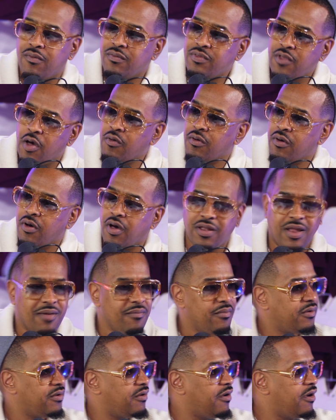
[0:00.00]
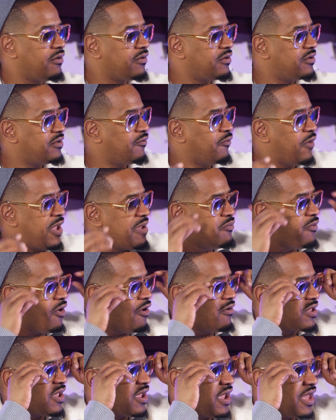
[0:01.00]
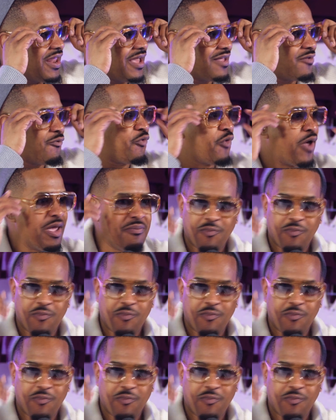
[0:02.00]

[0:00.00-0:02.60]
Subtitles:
No, like, way more. Okay, I like way